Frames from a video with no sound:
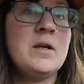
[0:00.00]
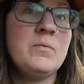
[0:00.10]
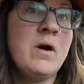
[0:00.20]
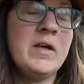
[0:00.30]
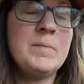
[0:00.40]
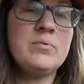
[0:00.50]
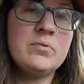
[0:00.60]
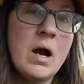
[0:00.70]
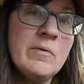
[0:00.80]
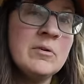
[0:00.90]
and while I
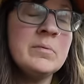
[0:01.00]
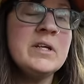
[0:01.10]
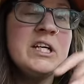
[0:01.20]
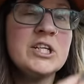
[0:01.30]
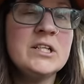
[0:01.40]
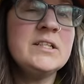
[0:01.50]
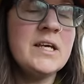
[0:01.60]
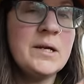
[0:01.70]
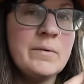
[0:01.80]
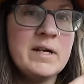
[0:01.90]
probably could
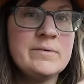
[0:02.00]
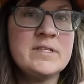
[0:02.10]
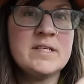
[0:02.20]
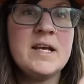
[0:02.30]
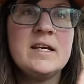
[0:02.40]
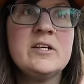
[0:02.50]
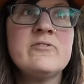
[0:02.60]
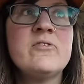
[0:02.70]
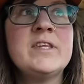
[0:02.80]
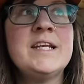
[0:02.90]
get away with staying
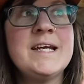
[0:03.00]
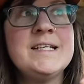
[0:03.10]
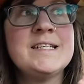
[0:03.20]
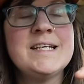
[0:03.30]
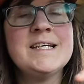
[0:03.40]
here for the night,